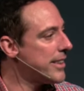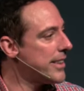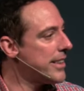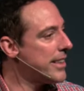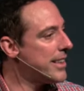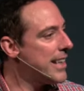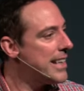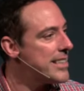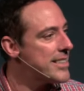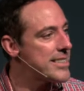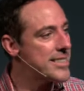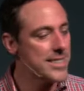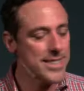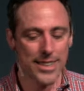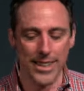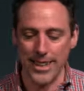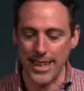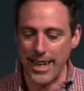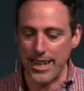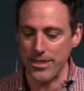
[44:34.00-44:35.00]
He lets
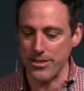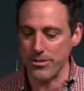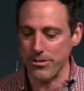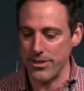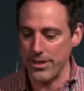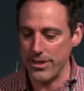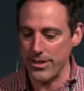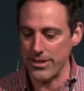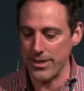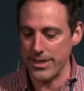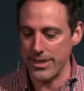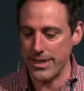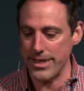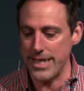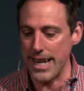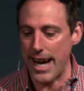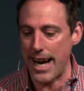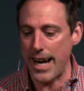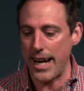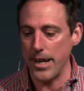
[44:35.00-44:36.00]
Lazarus
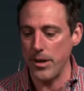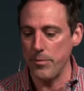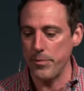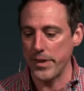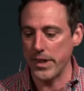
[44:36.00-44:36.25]
die.